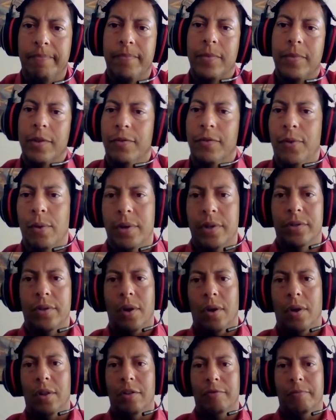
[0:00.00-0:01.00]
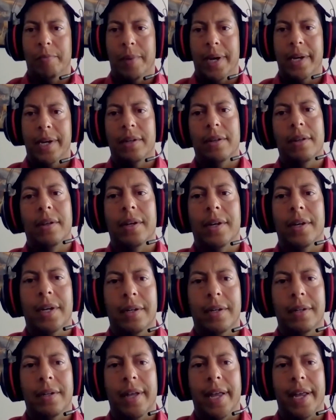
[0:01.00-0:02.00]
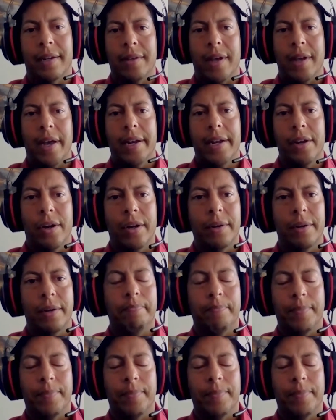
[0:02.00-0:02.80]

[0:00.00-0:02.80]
to focus all of my anxiety on.